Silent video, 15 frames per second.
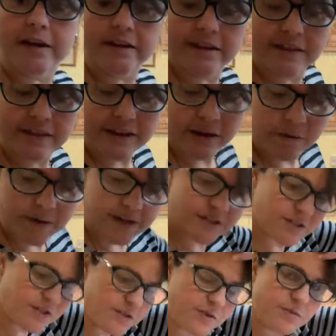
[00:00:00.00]
another thing I wanted
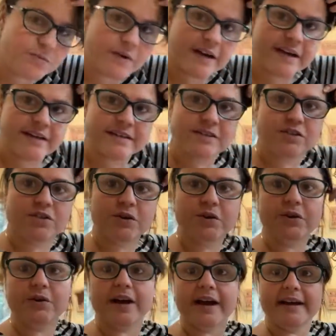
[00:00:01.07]
to do was show
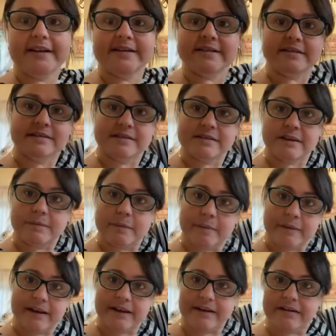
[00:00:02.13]
you guys, sorry about
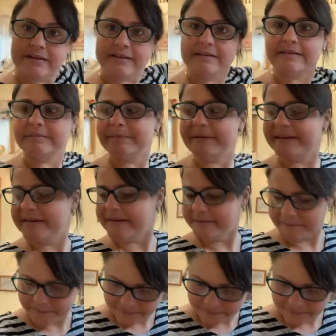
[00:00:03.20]
my hair looks messy,